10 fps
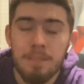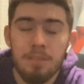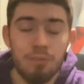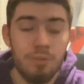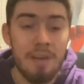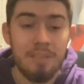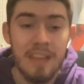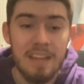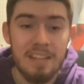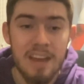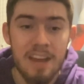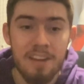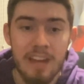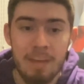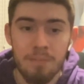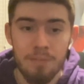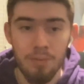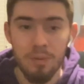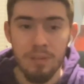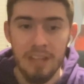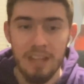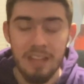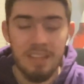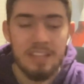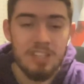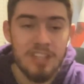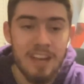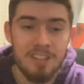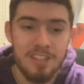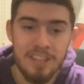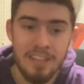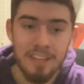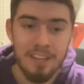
throughout that entire game before the ejection.